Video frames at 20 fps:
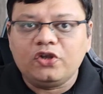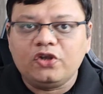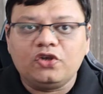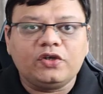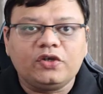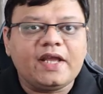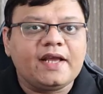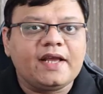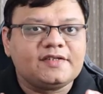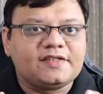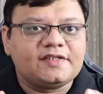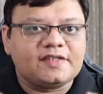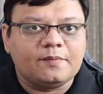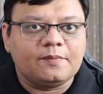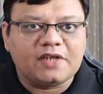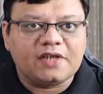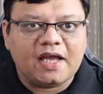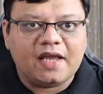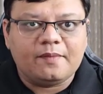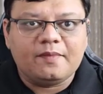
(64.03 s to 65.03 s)
to take some
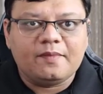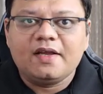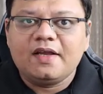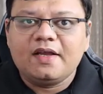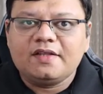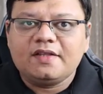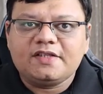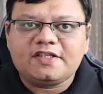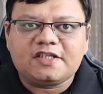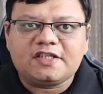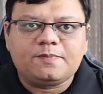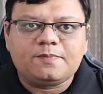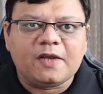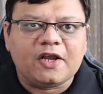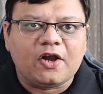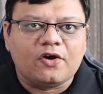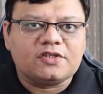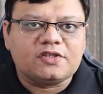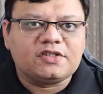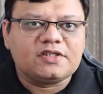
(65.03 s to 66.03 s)
time. This is
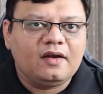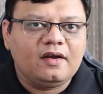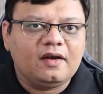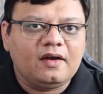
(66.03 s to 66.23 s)
because